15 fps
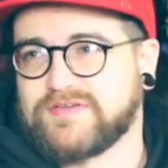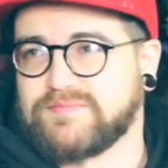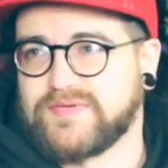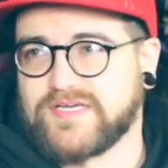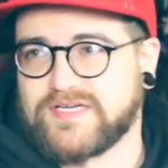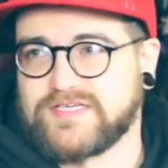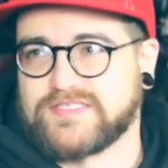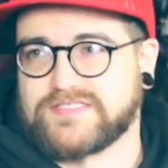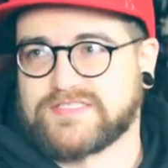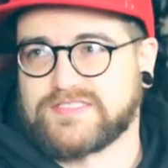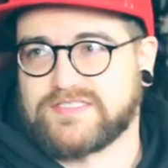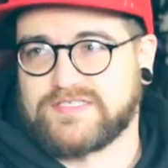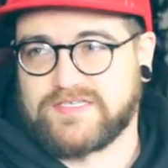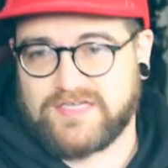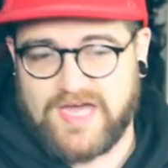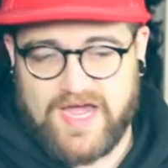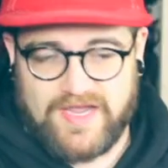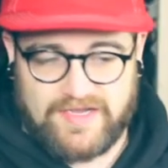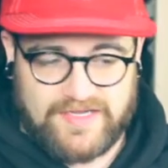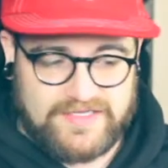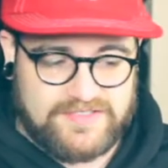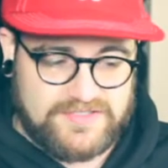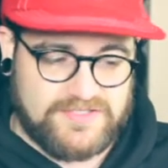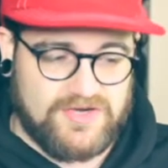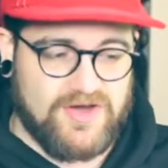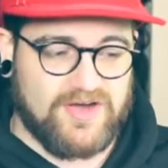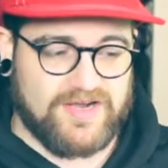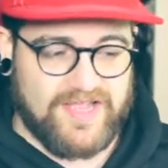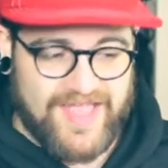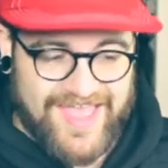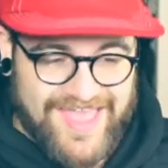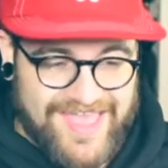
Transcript: because I get to talk